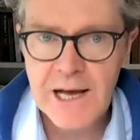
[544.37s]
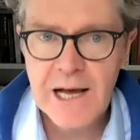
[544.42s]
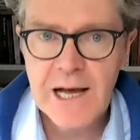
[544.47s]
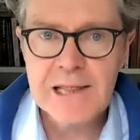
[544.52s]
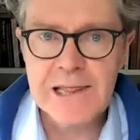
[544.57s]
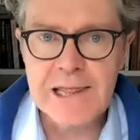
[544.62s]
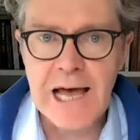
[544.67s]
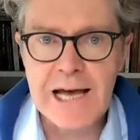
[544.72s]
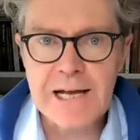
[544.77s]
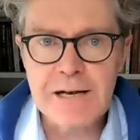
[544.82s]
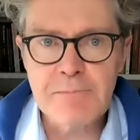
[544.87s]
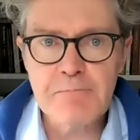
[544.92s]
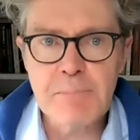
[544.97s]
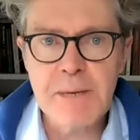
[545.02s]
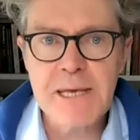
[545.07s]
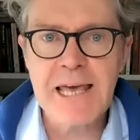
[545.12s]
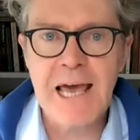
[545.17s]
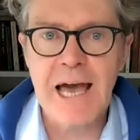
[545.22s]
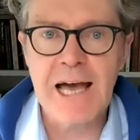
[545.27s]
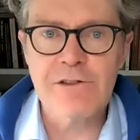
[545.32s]
Latin
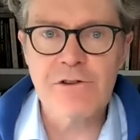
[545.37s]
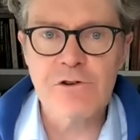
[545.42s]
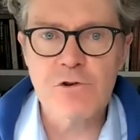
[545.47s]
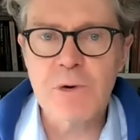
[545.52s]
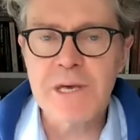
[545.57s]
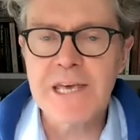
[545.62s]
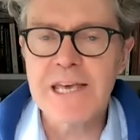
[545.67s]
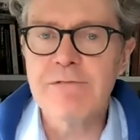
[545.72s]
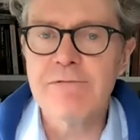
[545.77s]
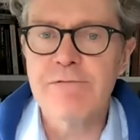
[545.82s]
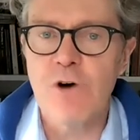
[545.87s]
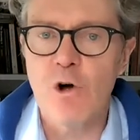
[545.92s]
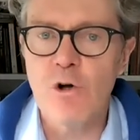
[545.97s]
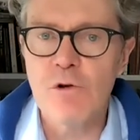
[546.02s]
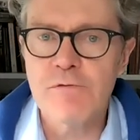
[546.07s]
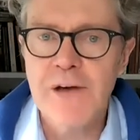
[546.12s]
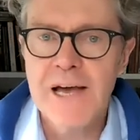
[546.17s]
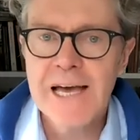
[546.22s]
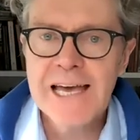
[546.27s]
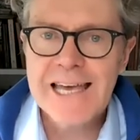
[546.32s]
began to
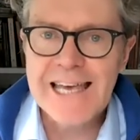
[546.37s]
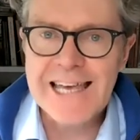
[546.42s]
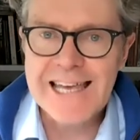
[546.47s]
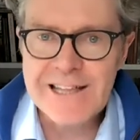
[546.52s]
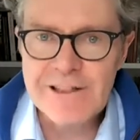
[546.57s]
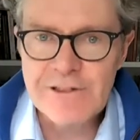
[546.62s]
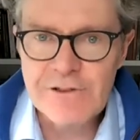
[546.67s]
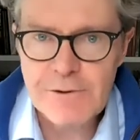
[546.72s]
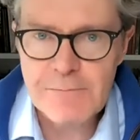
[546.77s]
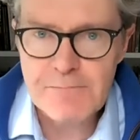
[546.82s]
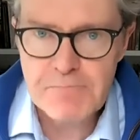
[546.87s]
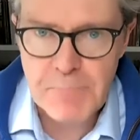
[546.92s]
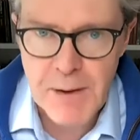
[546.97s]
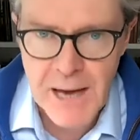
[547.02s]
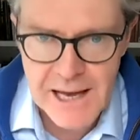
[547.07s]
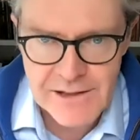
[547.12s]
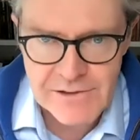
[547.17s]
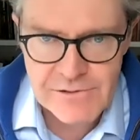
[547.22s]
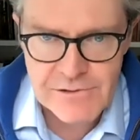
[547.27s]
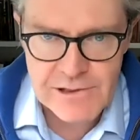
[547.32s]
evolve
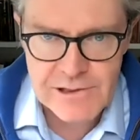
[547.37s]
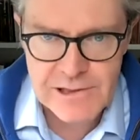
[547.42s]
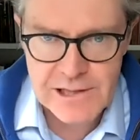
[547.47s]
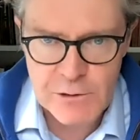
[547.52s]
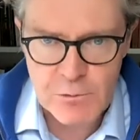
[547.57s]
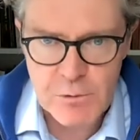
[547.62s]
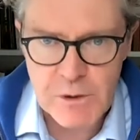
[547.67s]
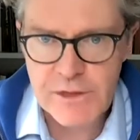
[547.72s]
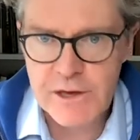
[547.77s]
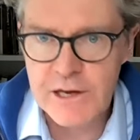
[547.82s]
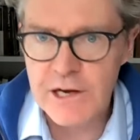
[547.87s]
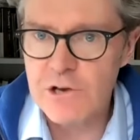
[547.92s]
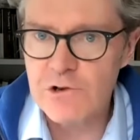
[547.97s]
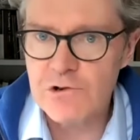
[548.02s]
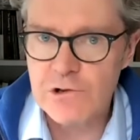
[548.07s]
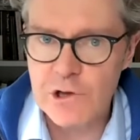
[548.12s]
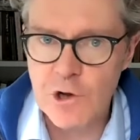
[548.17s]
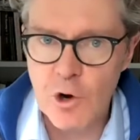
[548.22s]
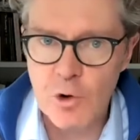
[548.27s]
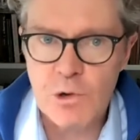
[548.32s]
independently within each
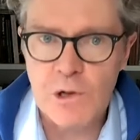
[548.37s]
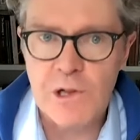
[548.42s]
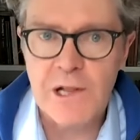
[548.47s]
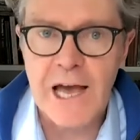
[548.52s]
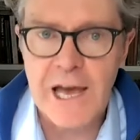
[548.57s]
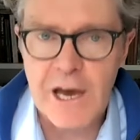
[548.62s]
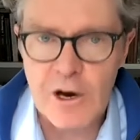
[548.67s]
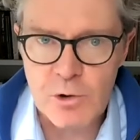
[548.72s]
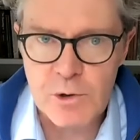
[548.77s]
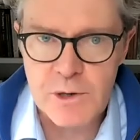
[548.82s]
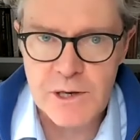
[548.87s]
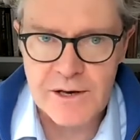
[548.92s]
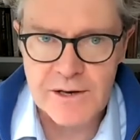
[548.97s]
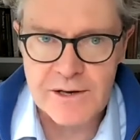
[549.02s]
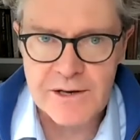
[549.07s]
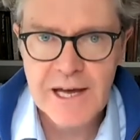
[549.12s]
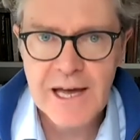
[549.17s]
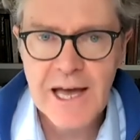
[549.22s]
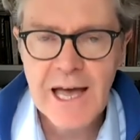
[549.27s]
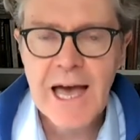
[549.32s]
local area
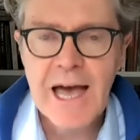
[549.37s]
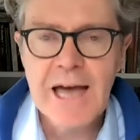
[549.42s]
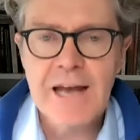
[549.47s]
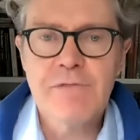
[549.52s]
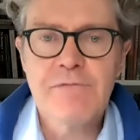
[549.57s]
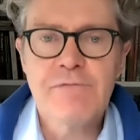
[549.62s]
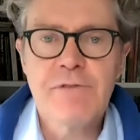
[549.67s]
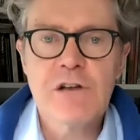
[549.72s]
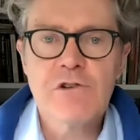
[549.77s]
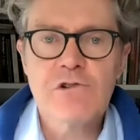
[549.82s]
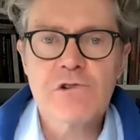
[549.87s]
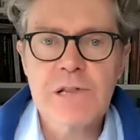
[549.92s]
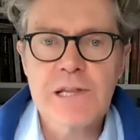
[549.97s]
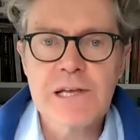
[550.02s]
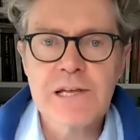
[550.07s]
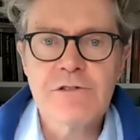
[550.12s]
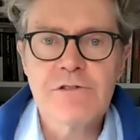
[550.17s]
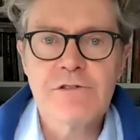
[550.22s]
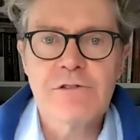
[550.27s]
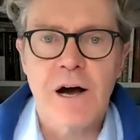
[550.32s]
and eventually
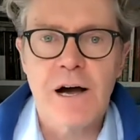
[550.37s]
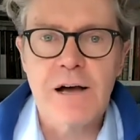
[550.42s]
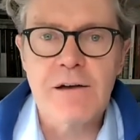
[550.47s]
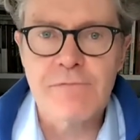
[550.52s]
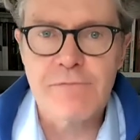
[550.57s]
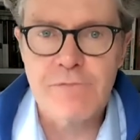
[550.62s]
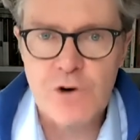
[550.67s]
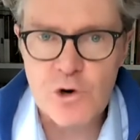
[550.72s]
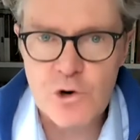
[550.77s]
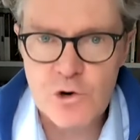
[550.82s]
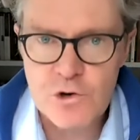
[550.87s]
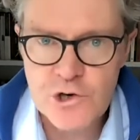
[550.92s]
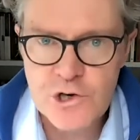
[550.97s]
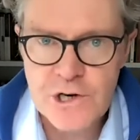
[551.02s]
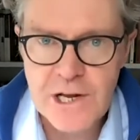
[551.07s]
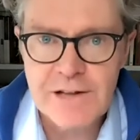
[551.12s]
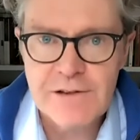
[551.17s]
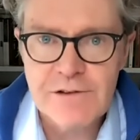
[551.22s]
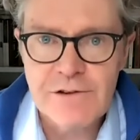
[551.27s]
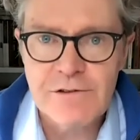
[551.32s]
diverged
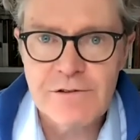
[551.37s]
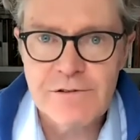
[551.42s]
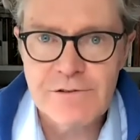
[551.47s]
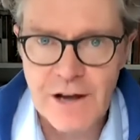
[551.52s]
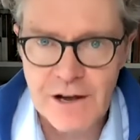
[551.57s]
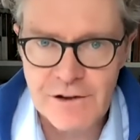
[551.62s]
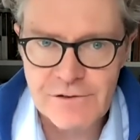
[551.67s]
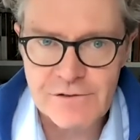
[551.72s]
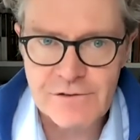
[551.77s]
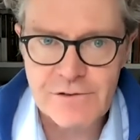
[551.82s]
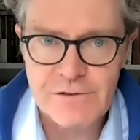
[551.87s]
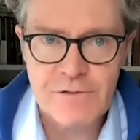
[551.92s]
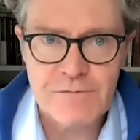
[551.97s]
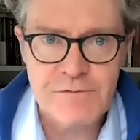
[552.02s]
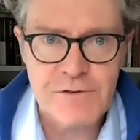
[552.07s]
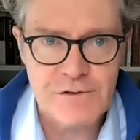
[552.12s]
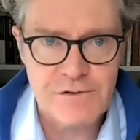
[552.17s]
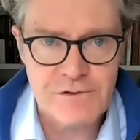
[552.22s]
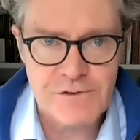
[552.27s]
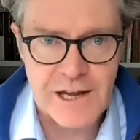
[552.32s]
into dozens of
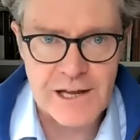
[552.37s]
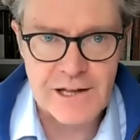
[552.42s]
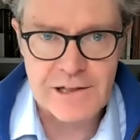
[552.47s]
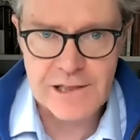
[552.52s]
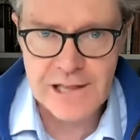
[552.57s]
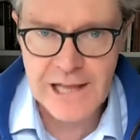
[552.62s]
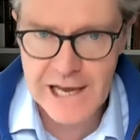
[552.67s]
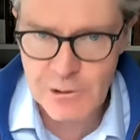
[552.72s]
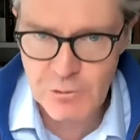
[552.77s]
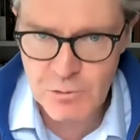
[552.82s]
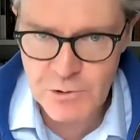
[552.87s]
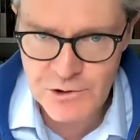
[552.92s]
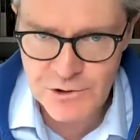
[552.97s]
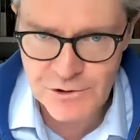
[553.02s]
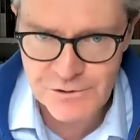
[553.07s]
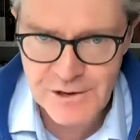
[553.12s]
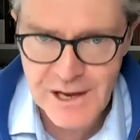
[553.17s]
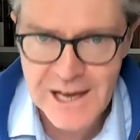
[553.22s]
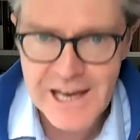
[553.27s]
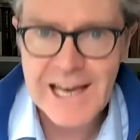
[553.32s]
distinct
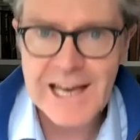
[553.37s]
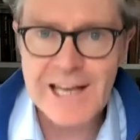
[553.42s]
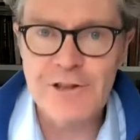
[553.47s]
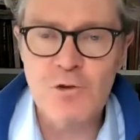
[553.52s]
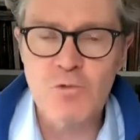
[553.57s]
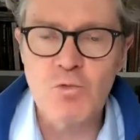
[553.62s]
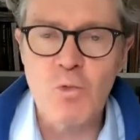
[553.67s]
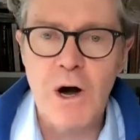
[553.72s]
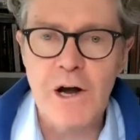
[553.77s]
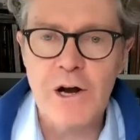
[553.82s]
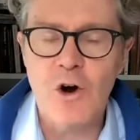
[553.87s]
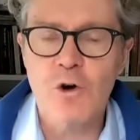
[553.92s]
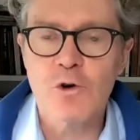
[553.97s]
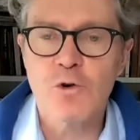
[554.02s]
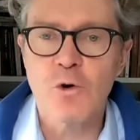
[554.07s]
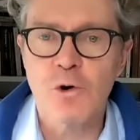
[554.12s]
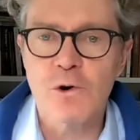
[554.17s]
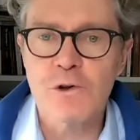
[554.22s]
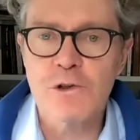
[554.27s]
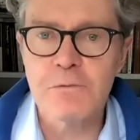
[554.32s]
languages, into what are
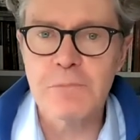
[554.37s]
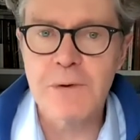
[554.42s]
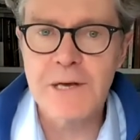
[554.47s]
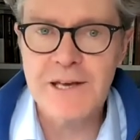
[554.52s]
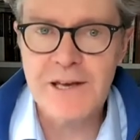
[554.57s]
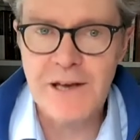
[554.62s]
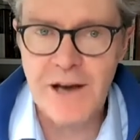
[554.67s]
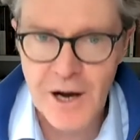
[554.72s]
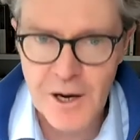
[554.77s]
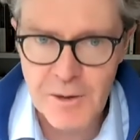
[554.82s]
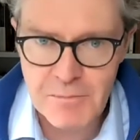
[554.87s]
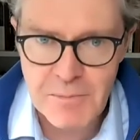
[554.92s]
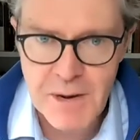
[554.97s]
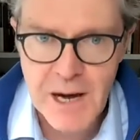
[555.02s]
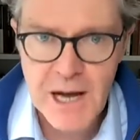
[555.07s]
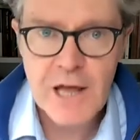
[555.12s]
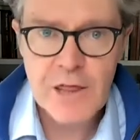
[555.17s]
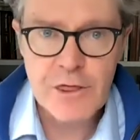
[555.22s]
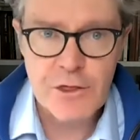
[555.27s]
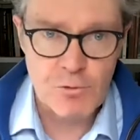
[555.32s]
going to become
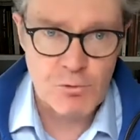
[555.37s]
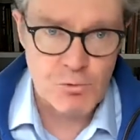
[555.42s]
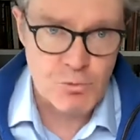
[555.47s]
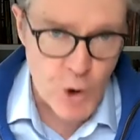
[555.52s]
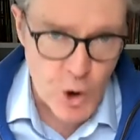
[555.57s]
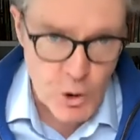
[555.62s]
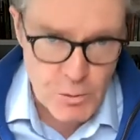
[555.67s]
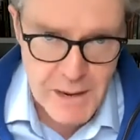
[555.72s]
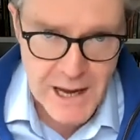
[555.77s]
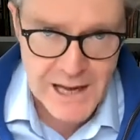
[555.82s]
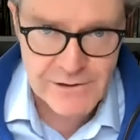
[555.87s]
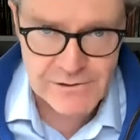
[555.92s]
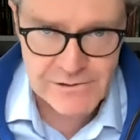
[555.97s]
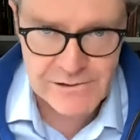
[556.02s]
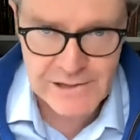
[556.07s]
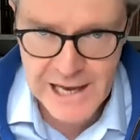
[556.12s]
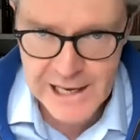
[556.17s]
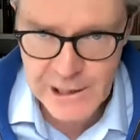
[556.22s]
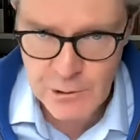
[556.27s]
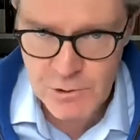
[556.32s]
the Romance
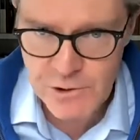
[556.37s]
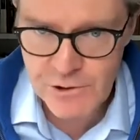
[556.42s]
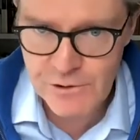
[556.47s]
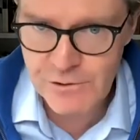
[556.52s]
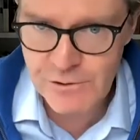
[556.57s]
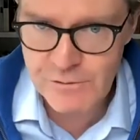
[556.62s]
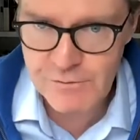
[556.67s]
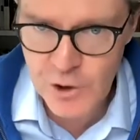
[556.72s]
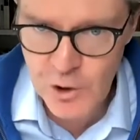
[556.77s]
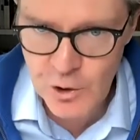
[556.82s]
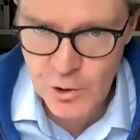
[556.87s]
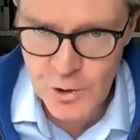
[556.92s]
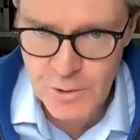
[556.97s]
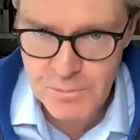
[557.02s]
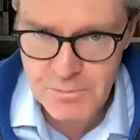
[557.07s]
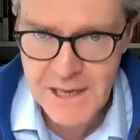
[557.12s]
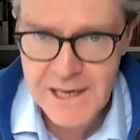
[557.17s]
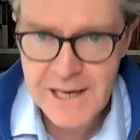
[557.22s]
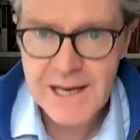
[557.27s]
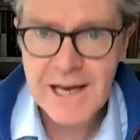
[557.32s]
languages of Europe:
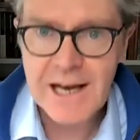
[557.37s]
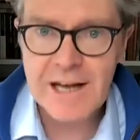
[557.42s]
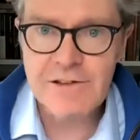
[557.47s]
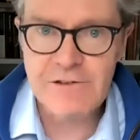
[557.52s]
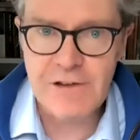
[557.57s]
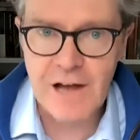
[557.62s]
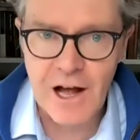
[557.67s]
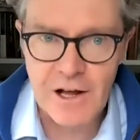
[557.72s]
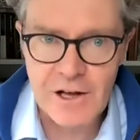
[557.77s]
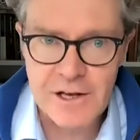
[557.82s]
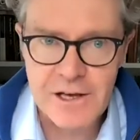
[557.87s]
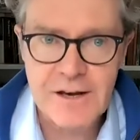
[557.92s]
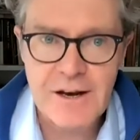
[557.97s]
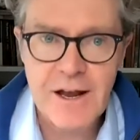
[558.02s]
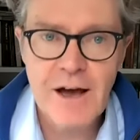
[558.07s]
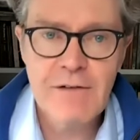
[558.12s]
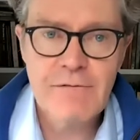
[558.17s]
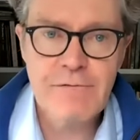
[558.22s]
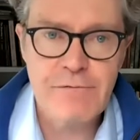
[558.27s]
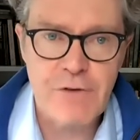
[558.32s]
Italian,
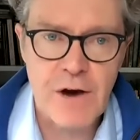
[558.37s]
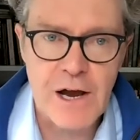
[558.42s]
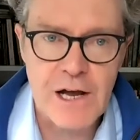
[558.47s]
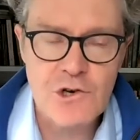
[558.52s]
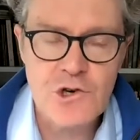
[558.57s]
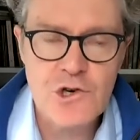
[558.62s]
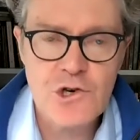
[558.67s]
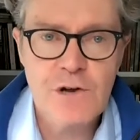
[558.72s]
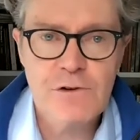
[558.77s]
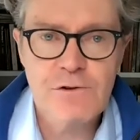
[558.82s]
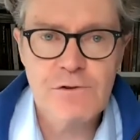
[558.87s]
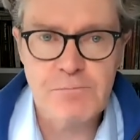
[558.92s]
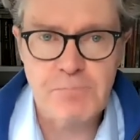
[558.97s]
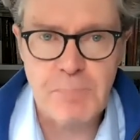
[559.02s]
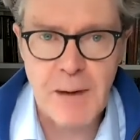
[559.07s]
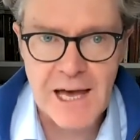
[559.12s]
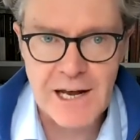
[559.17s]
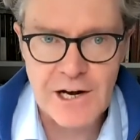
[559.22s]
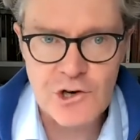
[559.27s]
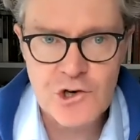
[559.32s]
French,
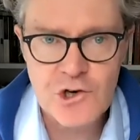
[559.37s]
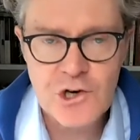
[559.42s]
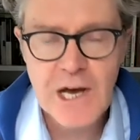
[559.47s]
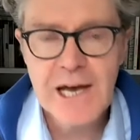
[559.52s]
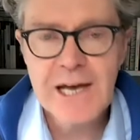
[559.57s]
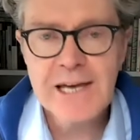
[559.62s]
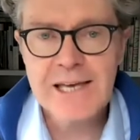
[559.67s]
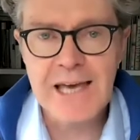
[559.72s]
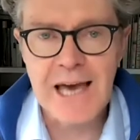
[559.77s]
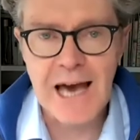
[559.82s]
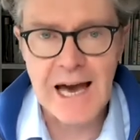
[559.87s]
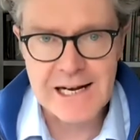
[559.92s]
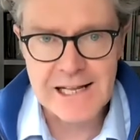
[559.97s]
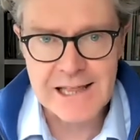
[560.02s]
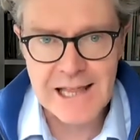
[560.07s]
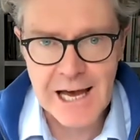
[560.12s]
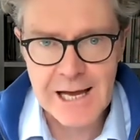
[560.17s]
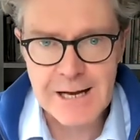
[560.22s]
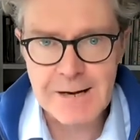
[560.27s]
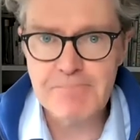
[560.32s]
Spanish,
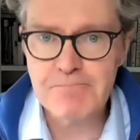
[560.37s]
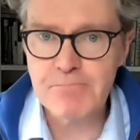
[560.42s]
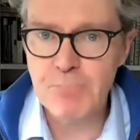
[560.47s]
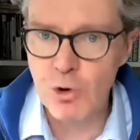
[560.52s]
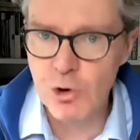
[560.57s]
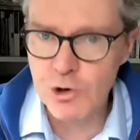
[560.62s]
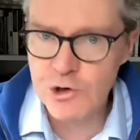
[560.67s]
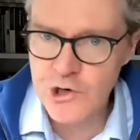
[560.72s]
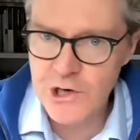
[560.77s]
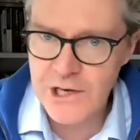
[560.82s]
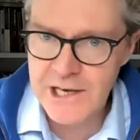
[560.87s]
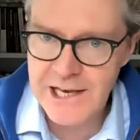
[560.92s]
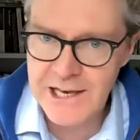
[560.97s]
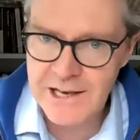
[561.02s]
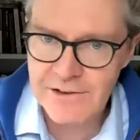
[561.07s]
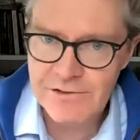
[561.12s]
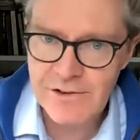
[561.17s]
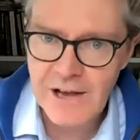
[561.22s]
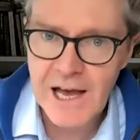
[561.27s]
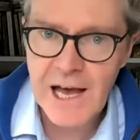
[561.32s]
Catalan,
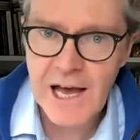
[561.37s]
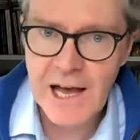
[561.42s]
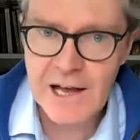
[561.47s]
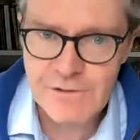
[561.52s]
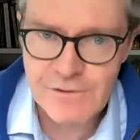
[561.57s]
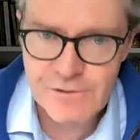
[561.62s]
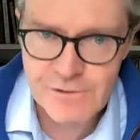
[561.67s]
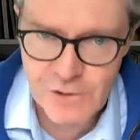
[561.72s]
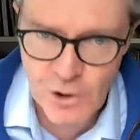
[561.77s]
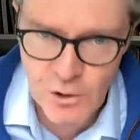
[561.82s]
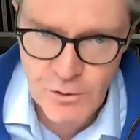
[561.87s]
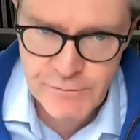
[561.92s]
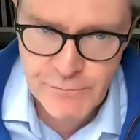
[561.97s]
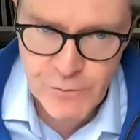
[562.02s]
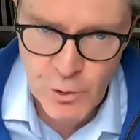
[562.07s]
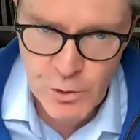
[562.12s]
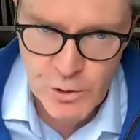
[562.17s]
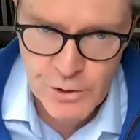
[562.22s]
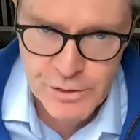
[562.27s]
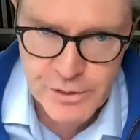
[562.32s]
Portuguese, and so
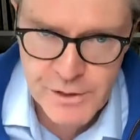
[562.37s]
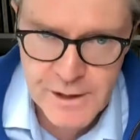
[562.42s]
forth.